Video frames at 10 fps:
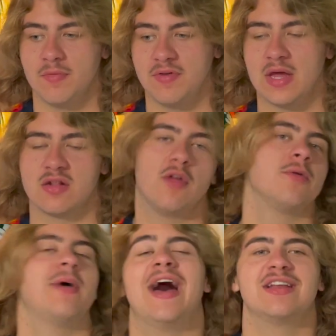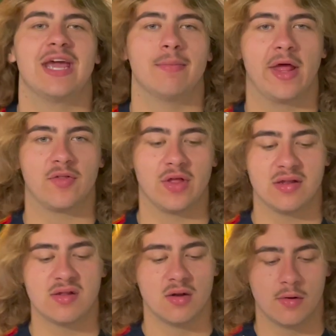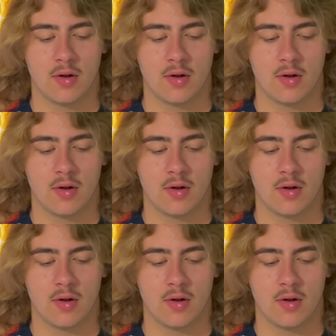if he has another bad game like this.